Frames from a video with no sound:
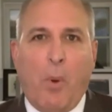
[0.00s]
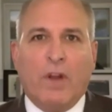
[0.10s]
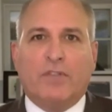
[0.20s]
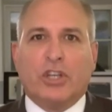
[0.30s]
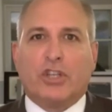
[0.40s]

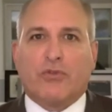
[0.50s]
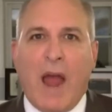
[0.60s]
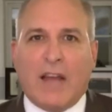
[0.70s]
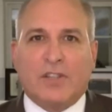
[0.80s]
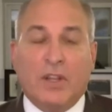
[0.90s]
point of
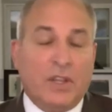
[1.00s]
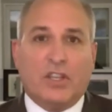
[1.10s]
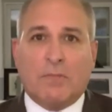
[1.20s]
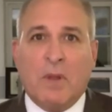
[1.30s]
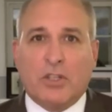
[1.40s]
distraction that
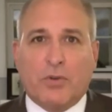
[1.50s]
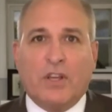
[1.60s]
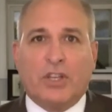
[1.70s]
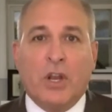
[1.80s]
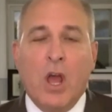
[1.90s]
this
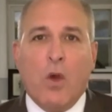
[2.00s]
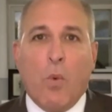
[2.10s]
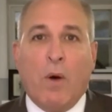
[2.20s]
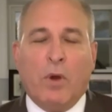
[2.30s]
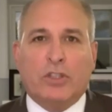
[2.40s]
administration
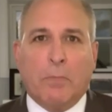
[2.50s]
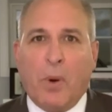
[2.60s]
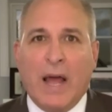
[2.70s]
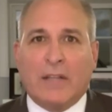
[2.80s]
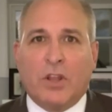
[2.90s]
w- wants to
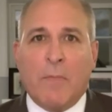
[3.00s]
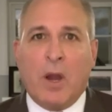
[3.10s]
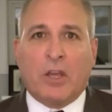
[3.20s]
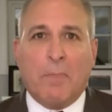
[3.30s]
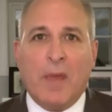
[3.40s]
put out to the
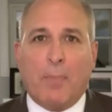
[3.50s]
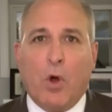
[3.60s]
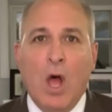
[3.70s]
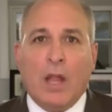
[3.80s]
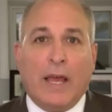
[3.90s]
American
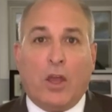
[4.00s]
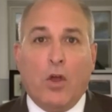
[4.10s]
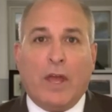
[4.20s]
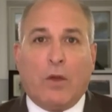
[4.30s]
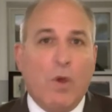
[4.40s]
people, like
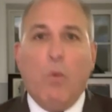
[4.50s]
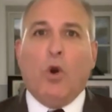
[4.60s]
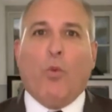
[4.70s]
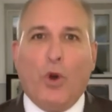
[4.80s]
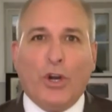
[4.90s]
like we
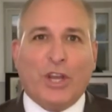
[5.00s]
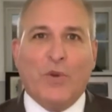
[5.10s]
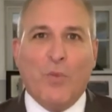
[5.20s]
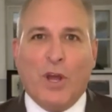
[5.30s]
weren't working